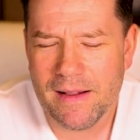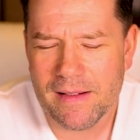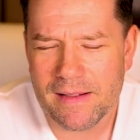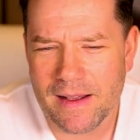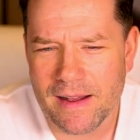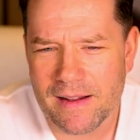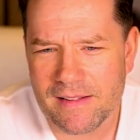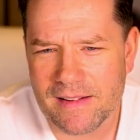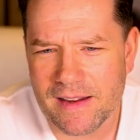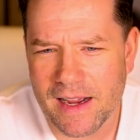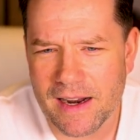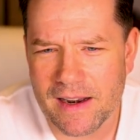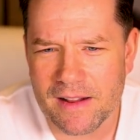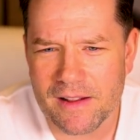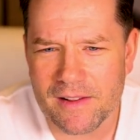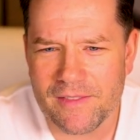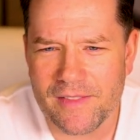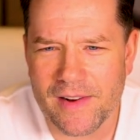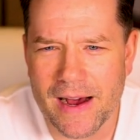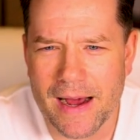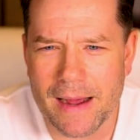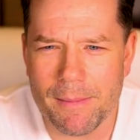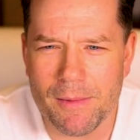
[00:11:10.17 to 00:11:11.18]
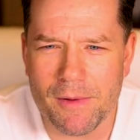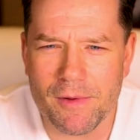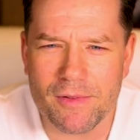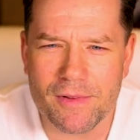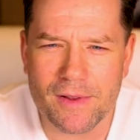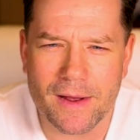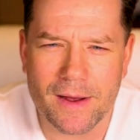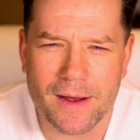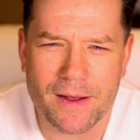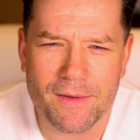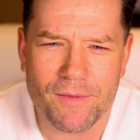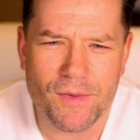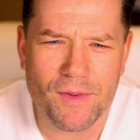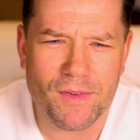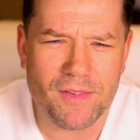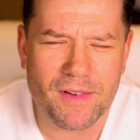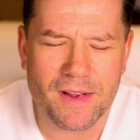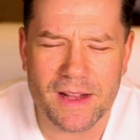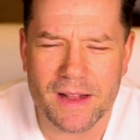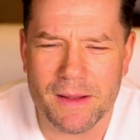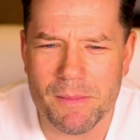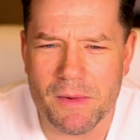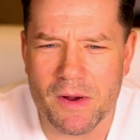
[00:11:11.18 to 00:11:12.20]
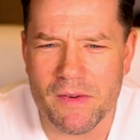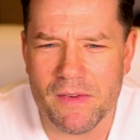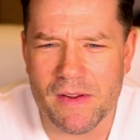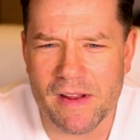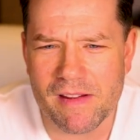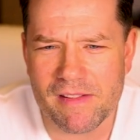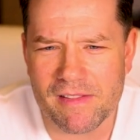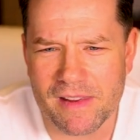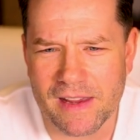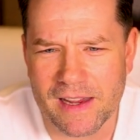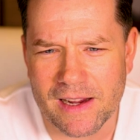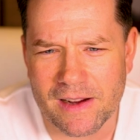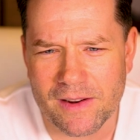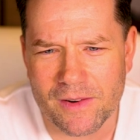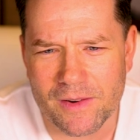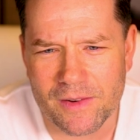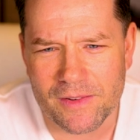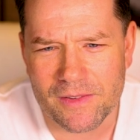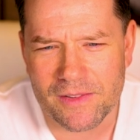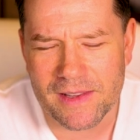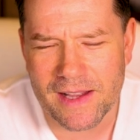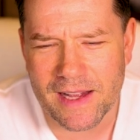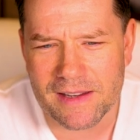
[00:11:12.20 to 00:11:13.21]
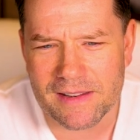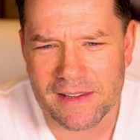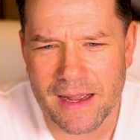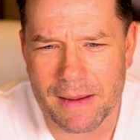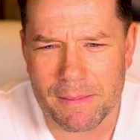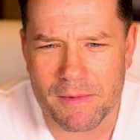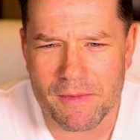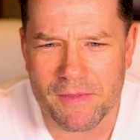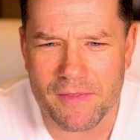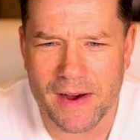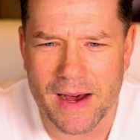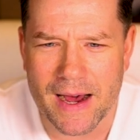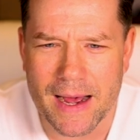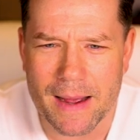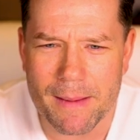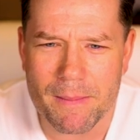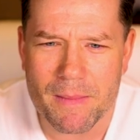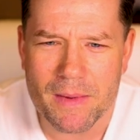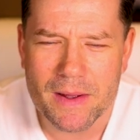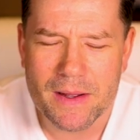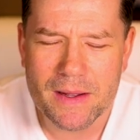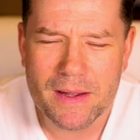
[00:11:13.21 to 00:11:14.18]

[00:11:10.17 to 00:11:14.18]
That's kind of the vibe you saw if you've seen the movie Singles, that type of vibe.